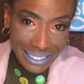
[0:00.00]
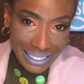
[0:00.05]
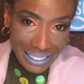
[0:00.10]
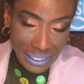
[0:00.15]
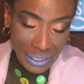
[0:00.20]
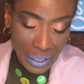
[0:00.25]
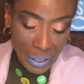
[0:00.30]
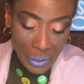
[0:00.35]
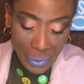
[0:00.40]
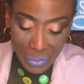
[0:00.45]

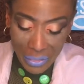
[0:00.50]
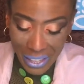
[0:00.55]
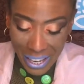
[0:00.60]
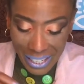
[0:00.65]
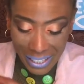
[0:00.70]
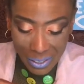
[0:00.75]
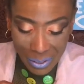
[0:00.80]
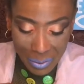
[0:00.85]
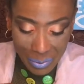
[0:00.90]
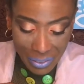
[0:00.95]
you know,
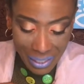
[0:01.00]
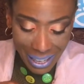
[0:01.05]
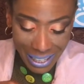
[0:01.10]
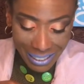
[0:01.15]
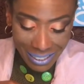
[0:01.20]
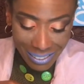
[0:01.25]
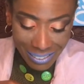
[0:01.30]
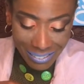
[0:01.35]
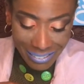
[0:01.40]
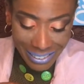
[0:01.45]
thank you,
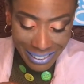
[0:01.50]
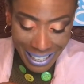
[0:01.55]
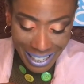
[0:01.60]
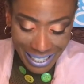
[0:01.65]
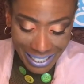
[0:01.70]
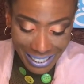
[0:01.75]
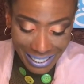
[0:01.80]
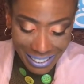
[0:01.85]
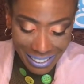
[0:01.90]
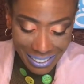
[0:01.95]
thank you,
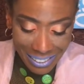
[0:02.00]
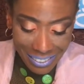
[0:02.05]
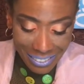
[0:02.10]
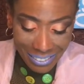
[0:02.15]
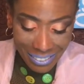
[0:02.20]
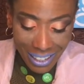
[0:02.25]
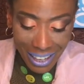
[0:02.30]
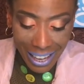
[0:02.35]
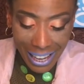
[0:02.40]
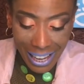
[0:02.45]
thank
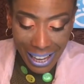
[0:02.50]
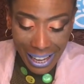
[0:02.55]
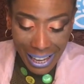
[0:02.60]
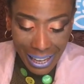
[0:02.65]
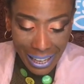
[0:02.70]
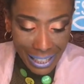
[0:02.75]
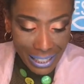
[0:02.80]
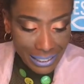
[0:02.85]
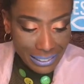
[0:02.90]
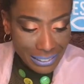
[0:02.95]
you.
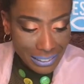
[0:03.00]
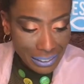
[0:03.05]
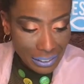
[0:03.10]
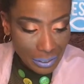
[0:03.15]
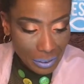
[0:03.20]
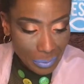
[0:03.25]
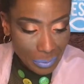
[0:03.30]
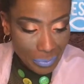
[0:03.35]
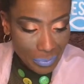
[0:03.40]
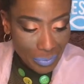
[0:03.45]
And
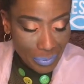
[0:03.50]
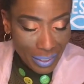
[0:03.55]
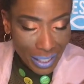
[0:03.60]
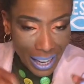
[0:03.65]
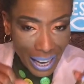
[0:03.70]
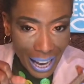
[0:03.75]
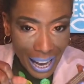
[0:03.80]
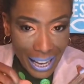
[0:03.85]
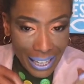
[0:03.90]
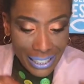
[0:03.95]
um,
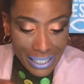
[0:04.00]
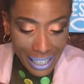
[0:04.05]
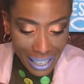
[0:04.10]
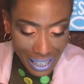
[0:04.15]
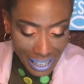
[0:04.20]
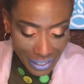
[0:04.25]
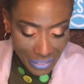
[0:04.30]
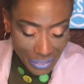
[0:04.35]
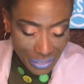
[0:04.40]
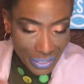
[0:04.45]
I
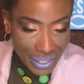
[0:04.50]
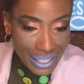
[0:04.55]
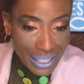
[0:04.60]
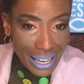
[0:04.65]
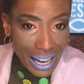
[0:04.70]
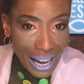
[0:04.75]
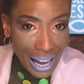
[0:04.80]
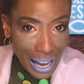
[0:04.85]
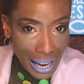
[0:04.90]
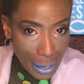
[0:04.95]
got the
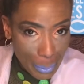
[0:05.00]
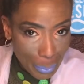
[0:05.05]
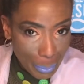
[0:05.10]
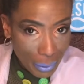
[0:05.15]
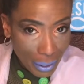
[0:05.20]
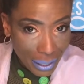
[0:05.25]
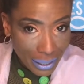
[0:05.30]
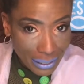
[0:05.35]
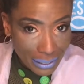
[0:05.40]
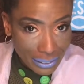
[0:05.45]
eye
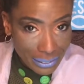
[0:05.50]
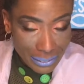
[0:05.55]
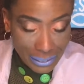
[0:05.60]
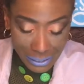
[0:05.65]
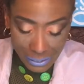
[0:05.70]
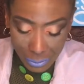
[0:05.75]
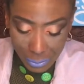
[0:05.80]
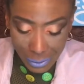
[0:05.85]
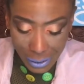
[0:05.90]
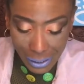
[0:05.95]
products,
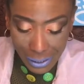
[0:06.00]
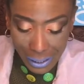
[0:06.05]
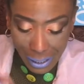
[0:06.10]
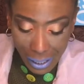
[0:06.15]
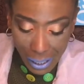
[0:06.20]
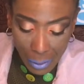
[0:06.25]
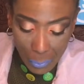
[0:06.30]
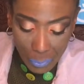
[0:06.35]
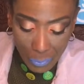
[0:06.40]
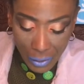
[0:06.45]
that's what I
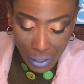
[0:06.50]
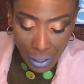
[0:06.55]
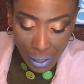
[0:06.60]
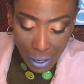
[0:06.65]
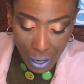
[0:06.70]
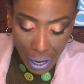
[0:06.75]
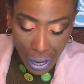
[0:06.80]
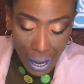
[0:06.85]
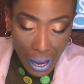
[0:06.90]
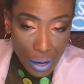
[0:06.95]
got.
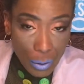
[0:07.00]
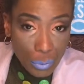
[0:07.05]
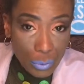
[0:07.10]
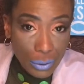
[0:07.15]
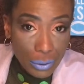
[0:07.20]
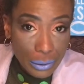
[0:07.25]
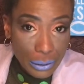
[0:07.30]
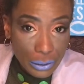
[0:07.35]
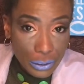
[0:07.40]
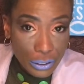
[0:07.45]
I
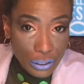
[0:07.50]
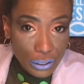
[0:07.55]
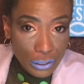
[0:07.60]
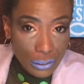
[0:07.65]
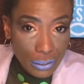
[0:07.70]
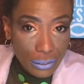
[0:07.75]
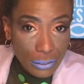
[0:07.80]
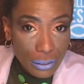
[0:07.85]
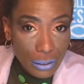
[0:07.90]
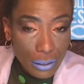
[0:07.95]
will
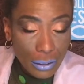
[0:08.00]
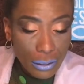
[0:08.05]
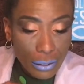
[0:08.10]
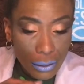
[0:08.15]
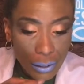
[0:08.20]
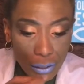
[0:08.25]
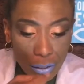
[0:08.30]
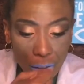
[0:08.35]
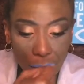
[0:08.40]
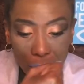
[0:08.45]
insert
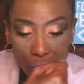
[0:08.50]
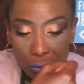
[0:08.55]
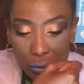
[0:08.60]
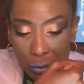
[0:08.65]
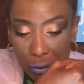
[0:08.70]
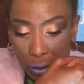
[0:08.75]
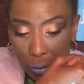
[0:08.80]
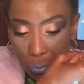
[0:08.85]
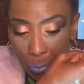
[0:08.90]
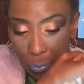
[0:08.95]
a
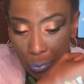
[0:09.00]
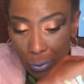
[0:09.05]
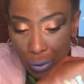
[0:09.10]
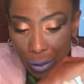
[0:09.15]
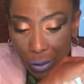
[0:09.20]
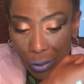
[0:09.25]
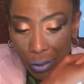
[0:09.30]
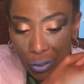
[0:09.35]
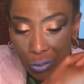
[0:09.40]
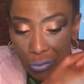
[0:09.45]
close-up
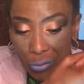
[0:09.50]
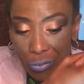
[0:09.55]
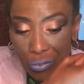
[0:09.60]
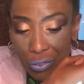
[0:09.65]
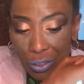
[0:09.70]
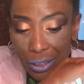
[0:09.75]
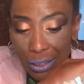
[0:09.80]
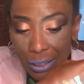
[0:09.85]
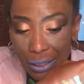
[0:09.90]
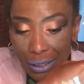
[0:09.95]

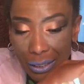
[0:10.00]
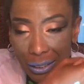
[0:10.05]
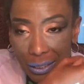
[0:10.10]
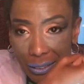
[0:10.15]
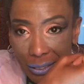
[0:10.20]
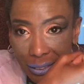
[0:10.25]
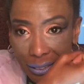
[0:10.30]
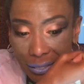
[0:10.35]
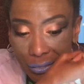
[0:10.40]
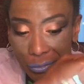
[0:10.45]
of
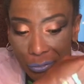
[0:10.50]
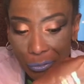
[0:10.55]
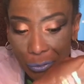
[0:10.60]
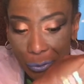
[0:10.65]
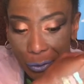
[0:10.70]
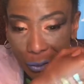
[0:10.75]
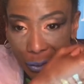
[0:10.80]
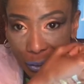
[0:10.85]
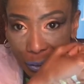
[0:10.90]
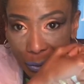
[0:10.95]
these
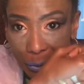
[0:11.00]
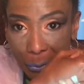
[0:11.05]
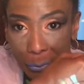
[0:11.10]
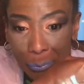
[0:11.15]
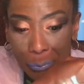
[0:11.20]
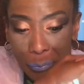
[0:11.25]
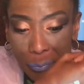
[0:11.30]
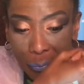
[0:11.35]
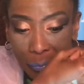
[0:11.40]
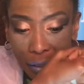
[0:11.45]
for you,
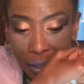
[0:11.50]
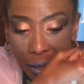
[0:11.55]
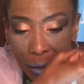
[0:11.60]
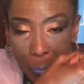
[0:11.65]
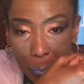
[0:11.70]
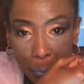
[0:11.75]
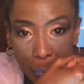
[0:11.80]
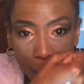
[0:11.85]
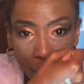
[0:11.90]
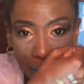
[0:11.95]

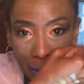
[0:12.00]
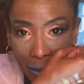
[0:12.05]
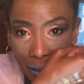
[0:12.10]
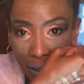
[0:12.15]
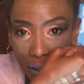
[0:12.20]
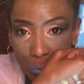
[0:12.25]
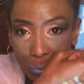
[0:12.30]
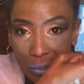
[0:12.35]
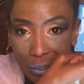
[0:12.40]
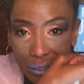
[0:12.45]
but
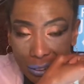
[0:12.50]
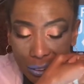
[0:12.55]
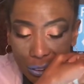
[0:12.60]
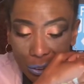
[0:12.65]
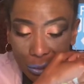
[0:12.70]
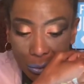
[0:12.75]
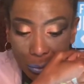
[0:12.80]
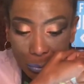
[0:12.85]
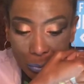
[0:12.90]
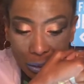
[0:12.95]
I'm gonna
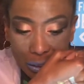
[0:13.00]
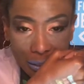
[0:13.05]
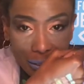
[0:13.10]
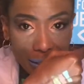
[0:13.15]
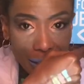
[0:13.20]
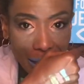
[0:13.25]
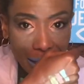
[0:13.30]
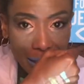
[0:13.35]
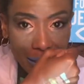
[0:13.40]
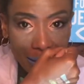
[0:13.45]
show them to you
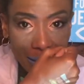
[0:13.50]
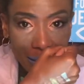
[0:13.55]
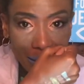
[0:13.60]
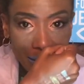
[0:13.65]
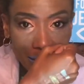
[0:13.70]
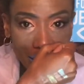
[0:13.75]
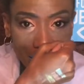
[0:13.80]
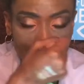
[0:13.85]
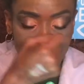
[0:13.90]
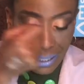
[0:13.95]
like
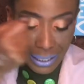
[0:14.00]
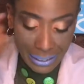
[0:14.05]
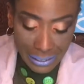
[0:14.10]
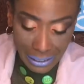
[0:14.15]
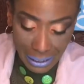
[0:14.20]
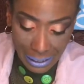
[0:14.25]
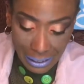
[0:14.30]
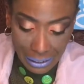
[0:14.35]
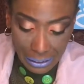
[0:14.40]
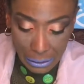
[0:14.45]
this in case
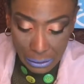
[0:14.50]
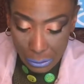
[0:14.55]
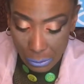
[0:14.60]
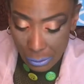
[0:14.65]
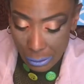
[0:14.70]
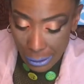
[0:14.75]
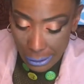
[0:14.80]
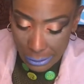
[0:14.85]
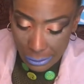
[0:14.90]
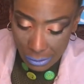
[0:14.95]
I get too
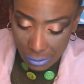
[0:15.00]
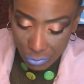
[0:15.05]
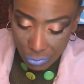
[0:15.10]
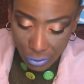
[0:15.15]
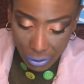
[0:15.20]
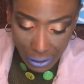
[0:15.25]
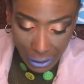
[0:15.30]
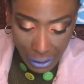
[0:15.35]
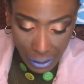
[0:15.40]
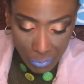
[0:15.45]
lazy
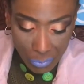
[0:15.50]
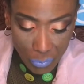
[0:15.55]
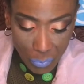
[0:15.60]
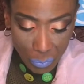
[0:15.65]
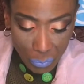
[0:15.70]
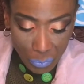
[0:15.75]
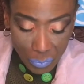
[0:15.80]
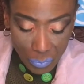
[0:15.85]
for that